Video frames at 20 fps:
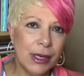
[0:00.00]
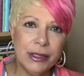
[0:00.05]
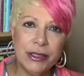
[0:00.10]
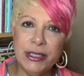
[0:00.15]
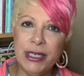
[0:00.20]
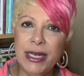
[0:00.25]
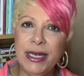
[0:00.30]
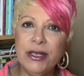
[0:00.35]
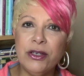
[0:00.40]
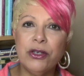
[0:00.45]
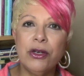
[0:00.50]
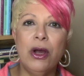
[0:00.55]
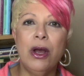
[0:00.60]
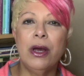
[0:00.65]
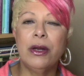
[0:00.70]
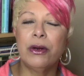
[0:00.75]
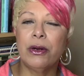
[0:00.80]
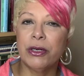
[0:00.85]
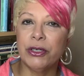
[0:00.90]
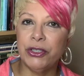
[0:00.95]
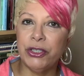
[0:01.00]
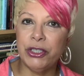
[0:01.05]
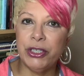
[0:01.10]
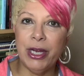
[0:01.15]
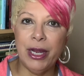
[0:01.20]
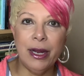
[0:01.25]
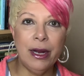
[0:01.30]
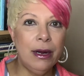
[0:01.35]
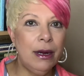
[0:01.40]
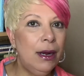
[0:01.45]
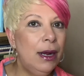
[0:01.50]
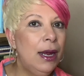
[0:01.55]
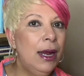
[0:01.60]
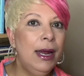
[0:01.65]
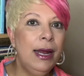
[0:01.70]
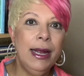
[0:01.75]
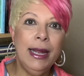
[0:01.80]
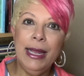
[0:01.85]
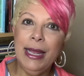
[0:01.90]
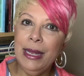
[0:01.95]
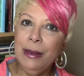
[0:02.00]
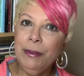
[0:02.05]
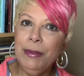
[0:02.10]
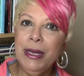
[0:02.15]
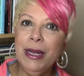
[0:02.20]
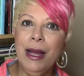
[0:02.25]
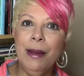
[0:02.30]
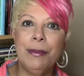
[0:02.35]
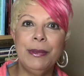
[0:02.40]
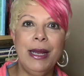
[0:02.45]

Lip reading: teach on or share, hit me up.